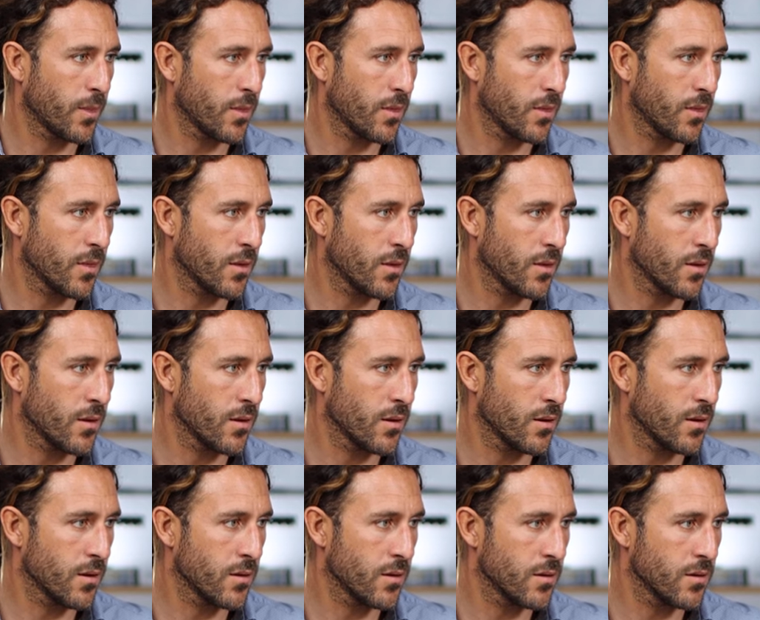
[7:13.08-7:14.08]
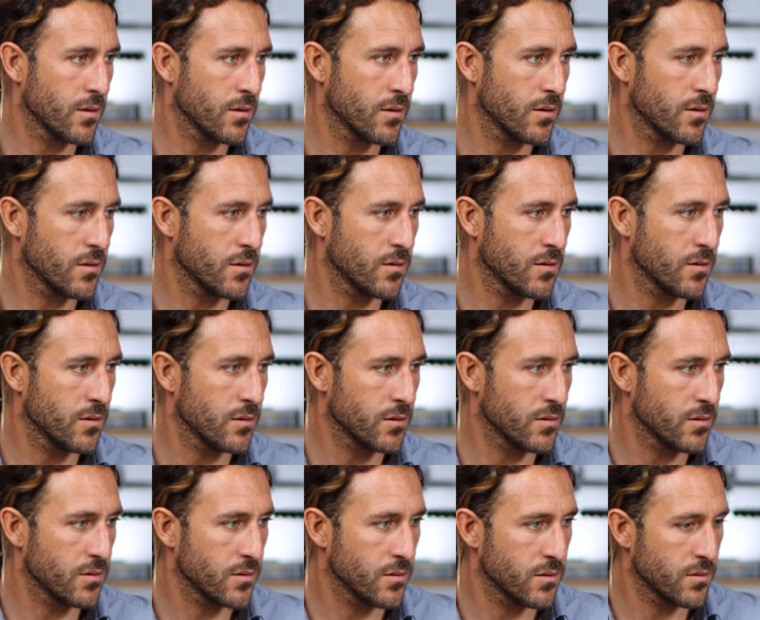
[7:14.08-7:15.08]

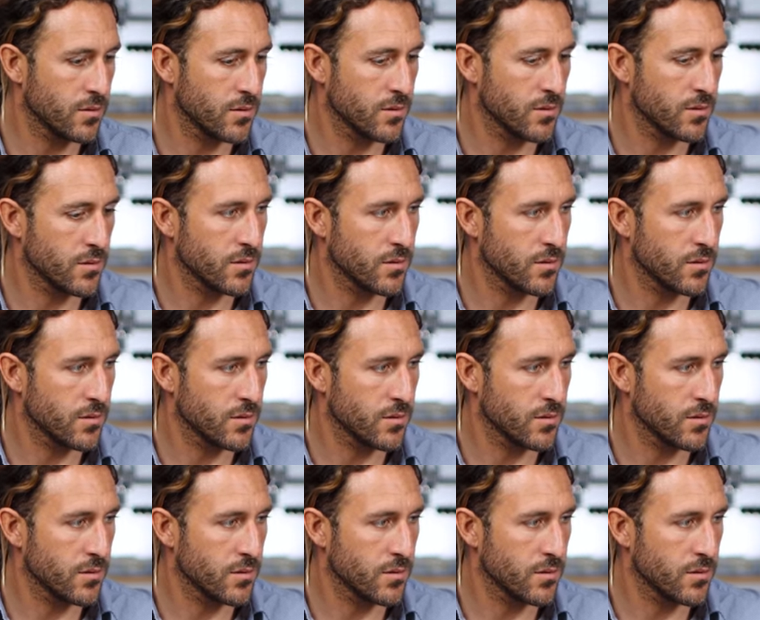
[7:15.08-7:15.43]
(silent)